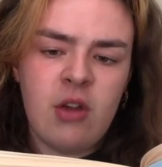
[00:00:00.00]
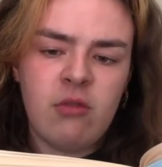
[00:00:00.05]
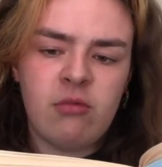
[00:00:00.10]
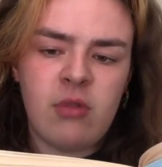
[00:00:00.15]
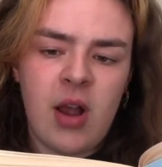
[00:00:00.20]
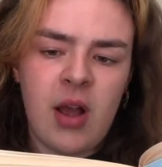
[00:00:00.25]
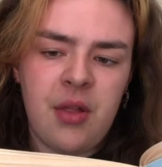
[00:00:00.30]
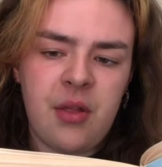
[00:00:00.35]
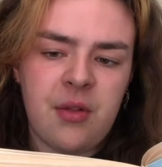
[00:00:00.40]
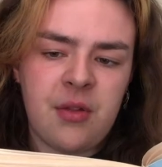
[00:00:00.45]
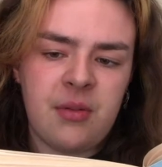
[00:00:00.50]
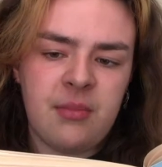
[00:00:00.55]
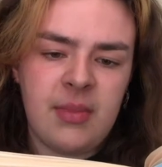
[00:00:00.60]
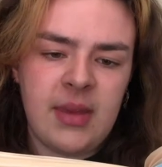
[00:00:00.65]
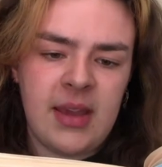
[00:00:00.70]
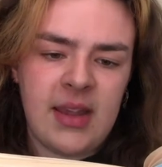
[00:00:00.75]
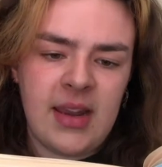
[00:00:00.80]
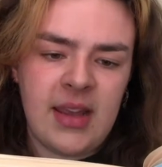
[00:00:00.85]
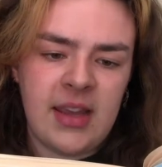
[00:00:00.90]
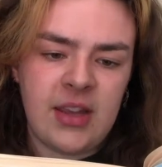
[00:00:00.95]
rather than
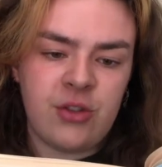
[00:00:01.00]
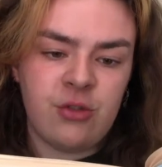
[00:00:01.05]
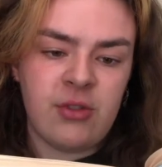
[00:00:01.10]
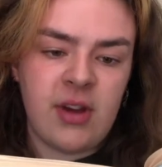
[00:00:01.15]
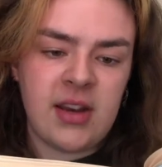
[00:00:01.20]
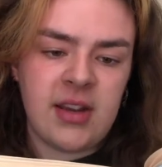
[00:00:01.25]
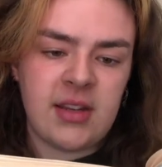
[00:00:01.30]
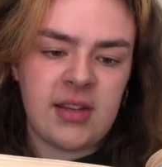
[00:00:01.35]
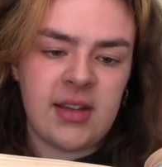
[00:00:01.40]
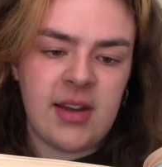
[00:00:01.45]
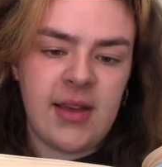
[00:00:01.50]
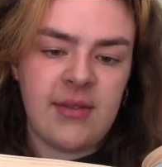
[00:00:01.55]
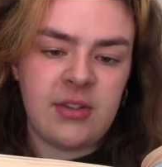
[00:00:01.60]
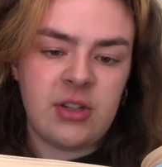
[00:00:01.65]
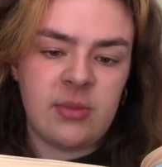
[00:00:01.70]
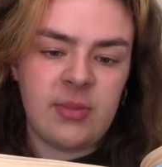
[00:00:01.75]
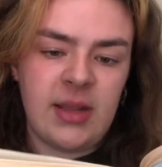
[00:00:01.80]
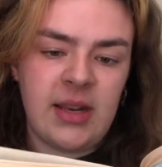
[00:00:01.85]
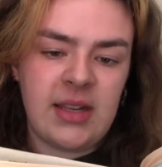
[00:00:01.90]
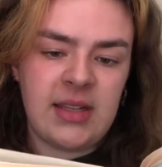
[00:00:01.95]
merely a dreaded
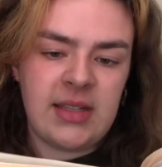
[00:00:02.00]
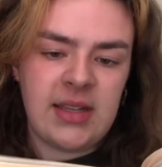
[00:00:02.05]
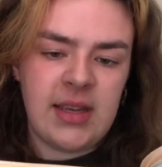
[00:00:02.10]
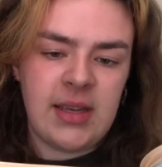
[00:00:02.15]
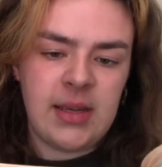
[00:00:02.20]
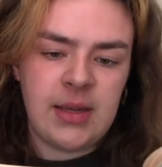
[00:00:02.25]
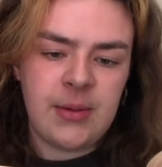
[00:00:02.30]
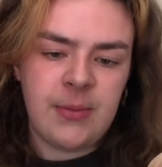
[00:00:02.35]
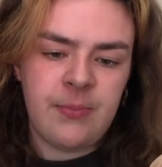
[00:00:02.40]
inevitability.